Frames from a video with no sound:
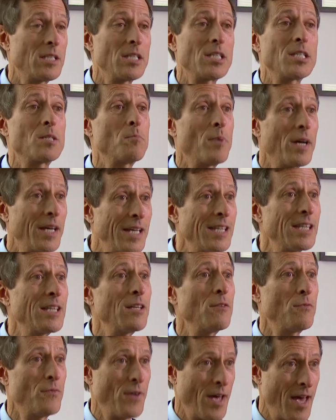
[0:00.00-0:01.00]
despite the
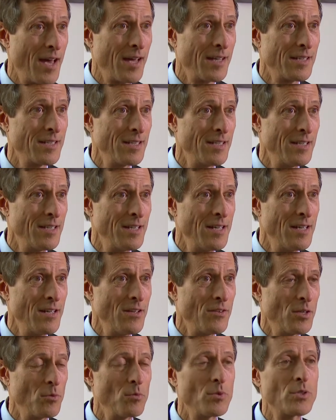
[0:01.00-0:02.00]
fact
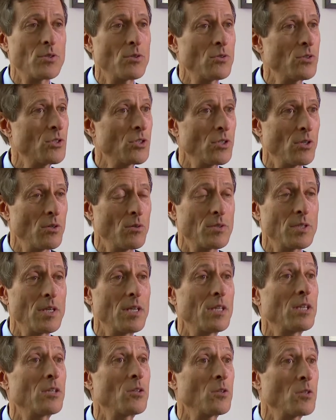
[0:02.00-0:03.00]
that research shows
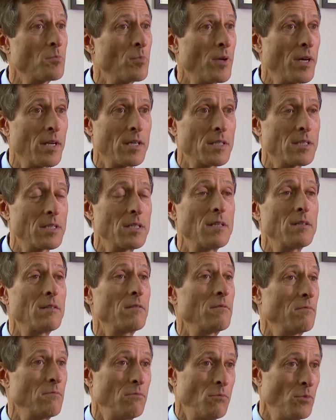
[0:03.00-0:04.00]
that those products
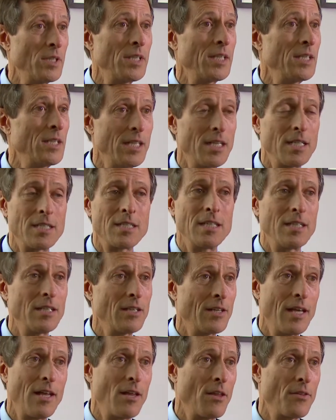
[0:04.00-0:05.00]
really lead us to
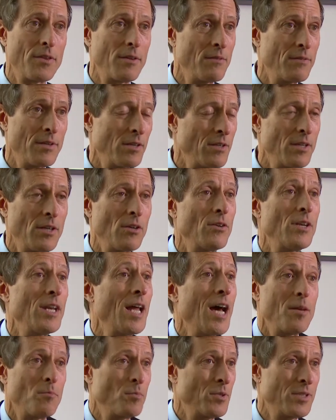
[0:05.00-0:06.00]
ill health. They, they are not